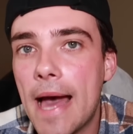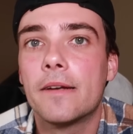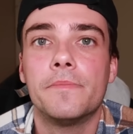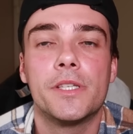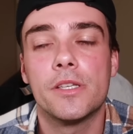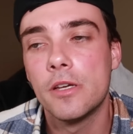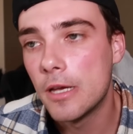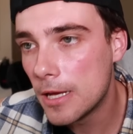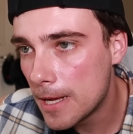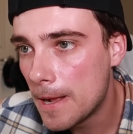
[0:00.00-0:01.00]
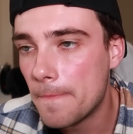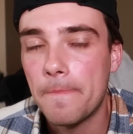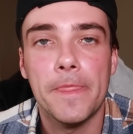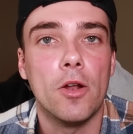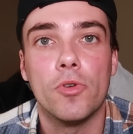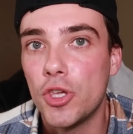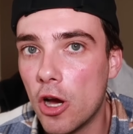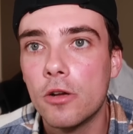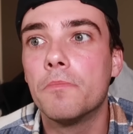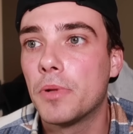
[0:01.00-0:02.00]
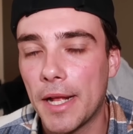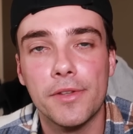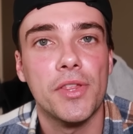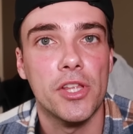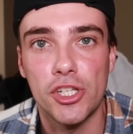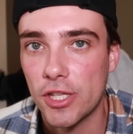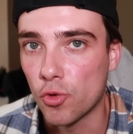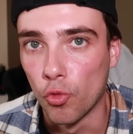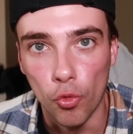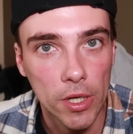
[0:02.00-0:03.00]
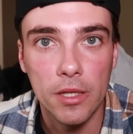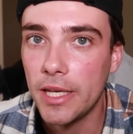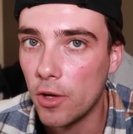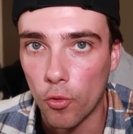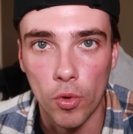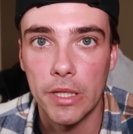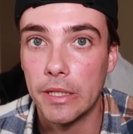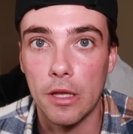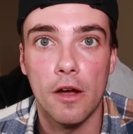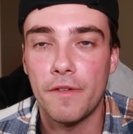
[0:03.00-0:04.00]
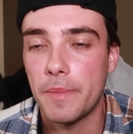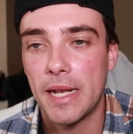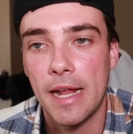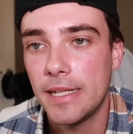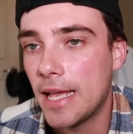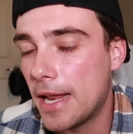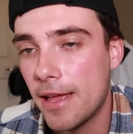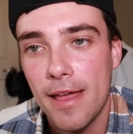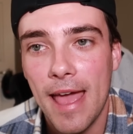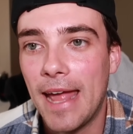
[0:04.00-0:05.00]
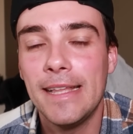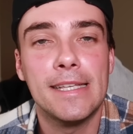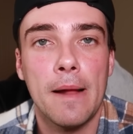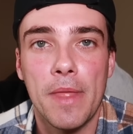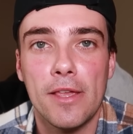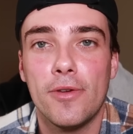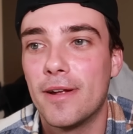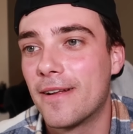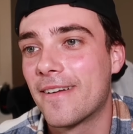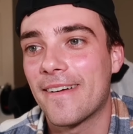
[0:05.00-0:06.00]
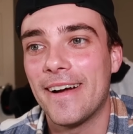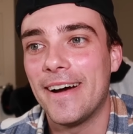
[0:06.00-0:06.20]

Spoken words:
Adams, you know, young player that the Jets really, really love. I mean, any time that you hear